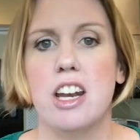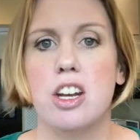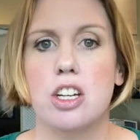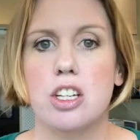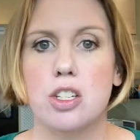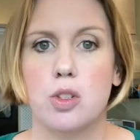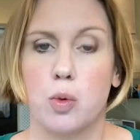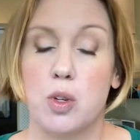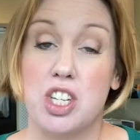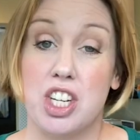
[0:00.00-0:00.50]

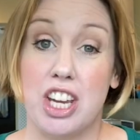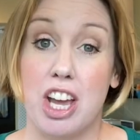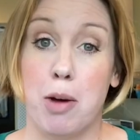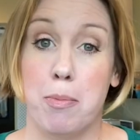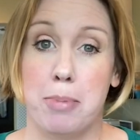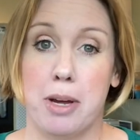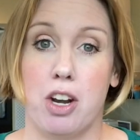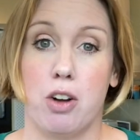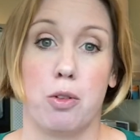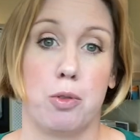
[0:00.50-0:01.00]
switching out
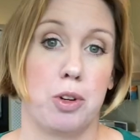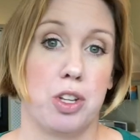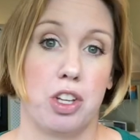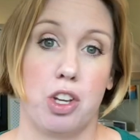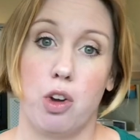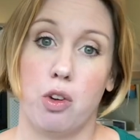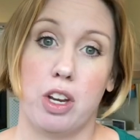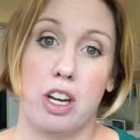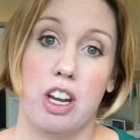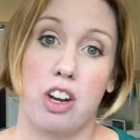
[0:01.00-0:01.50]
butter with
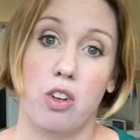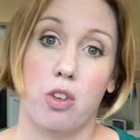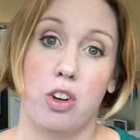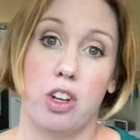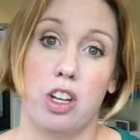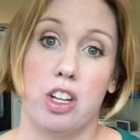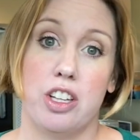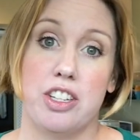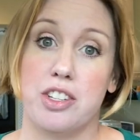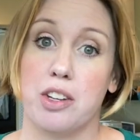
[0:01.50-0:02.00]
coconut oil
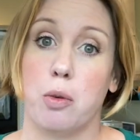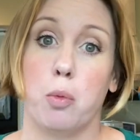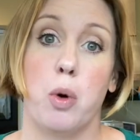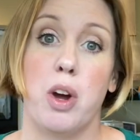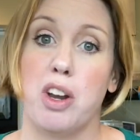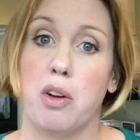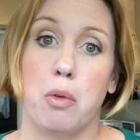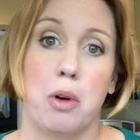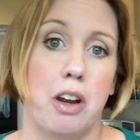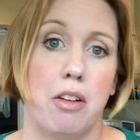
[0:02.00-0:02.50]
is a
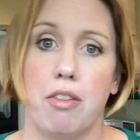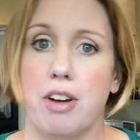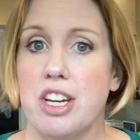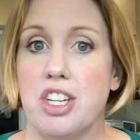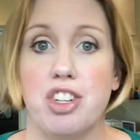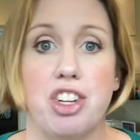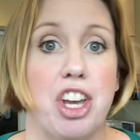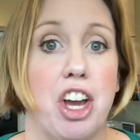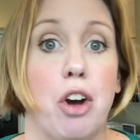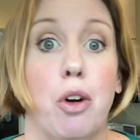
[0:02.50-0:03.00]
1-to-1
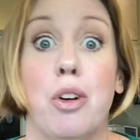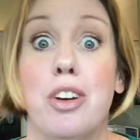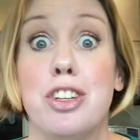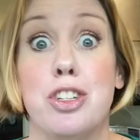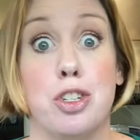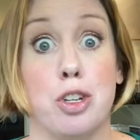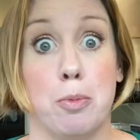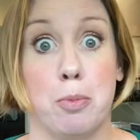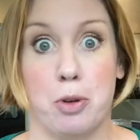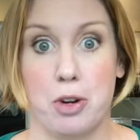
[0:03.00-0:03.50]
ratio,
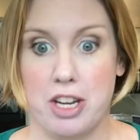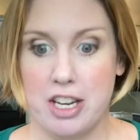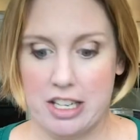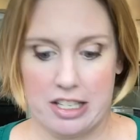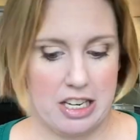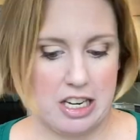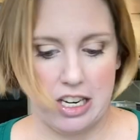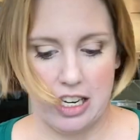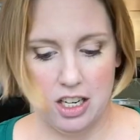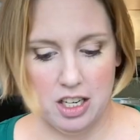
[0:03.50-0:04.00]
super
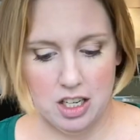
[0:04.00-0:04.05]
easy.